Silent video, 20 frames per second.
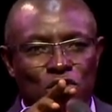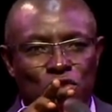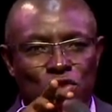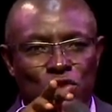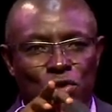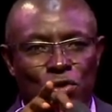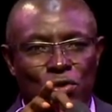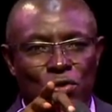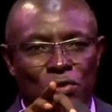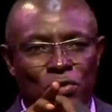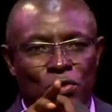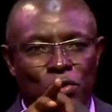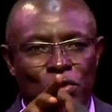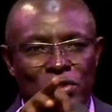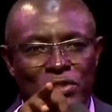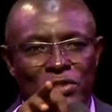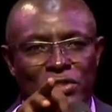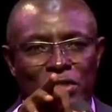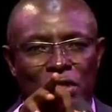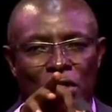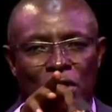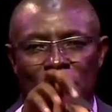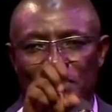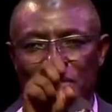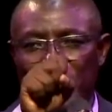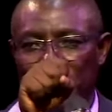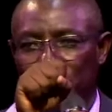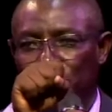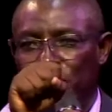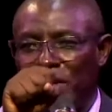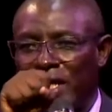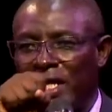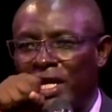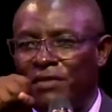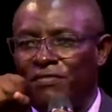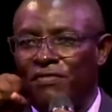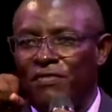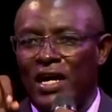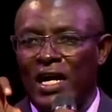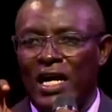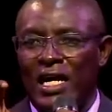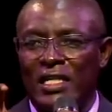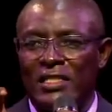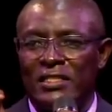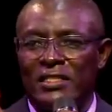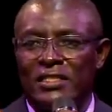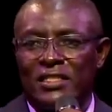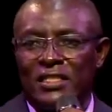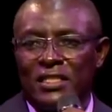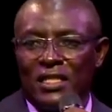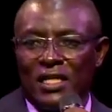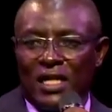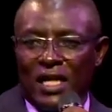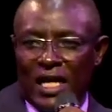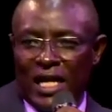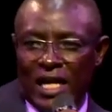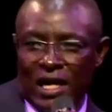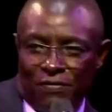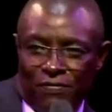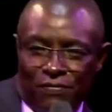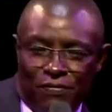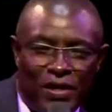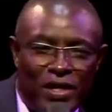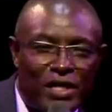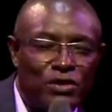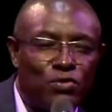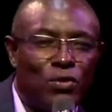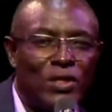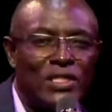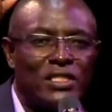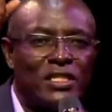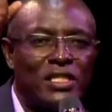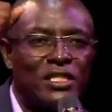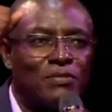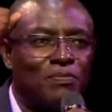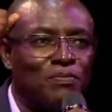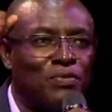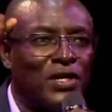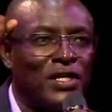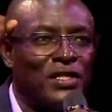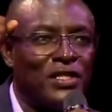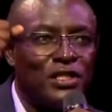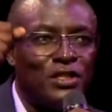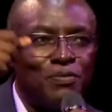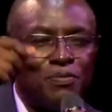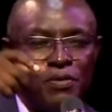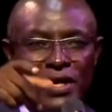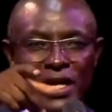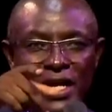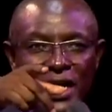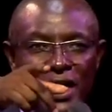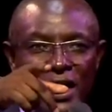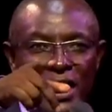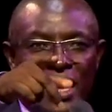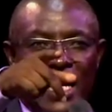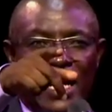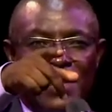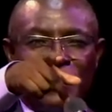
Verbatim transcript: So those people we gave cards and our friend who has just prayed this prayer.